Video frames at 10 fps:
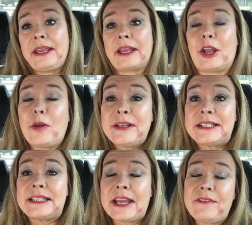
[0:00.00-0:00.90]
Hello,
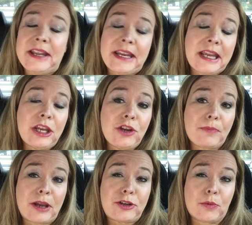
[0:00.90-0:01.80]
this is Stephanie, and again,
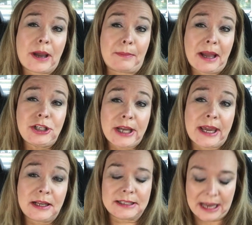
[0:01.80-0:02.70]
you've made your way to my
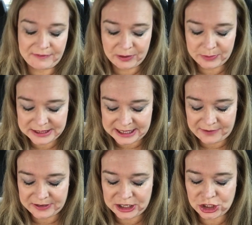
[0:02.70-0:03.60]
channel, Saving with
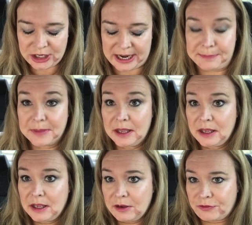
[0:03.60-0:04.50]
Stephanie J.
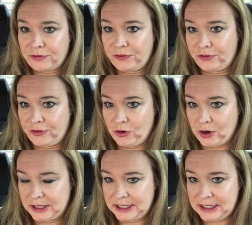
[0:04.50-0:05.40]

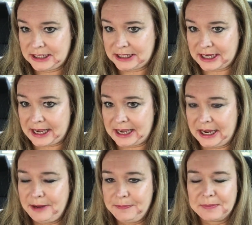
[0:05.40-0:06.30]
For
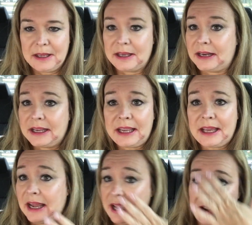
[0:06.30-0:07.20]
today, and
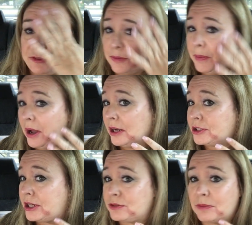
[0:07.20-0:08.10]
again, I have to
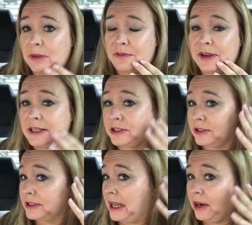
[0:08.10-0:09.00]
apologize what my face
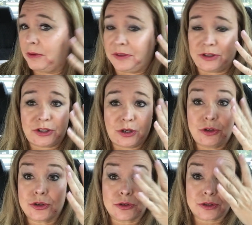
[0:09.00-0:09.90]
looks like with the
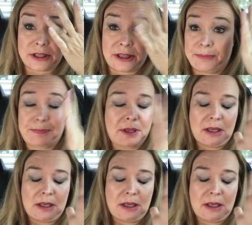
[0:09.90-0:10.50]
sutures and the...